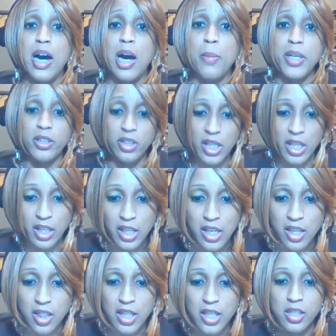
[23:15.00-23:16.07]

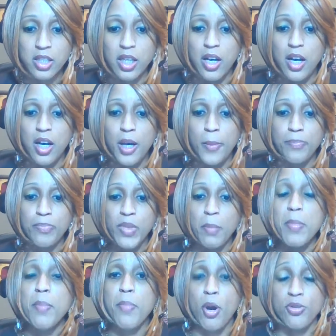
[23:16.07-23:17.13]
in this
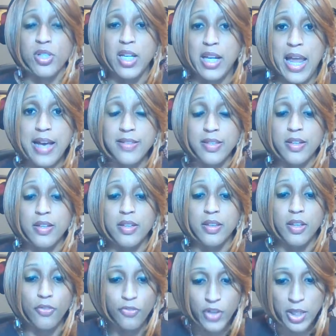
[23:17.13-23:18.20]
me personalizing
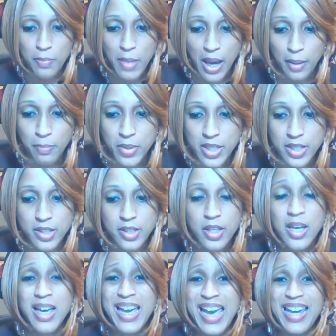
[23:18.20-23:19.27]
the feedback piece,
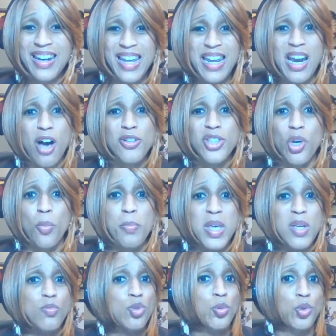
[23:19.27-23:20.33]
and also
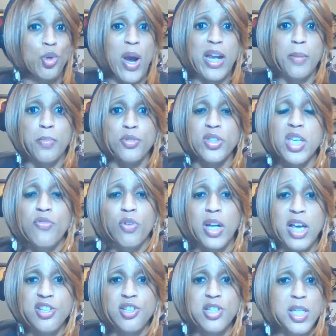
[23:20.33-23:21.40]
me trying to perceive
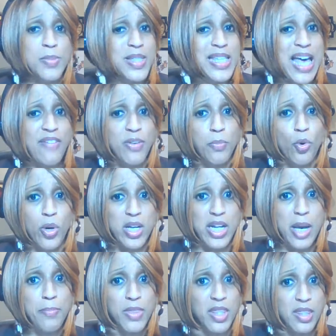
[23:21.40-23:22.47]
relationships as having more
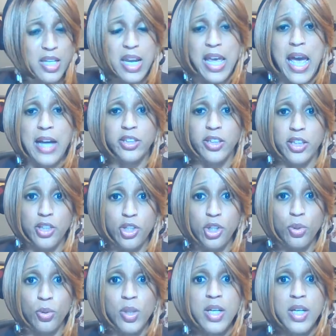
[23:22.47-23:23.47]
depth than they actually do,